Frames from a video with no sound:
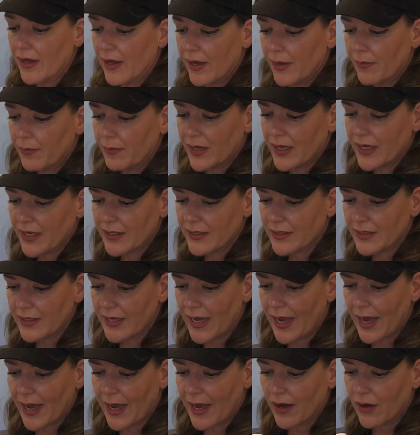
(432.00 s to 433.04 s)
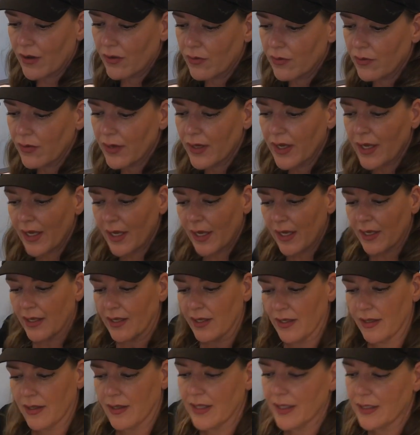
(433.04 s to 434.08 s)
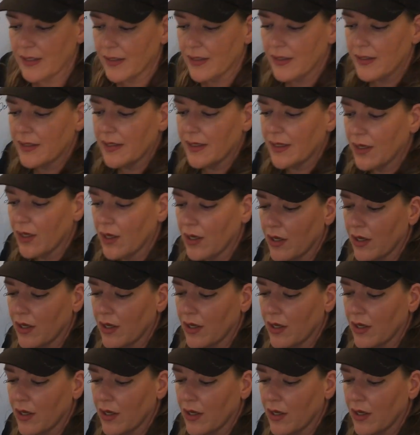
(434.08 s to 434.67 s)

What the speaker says: Because now this is the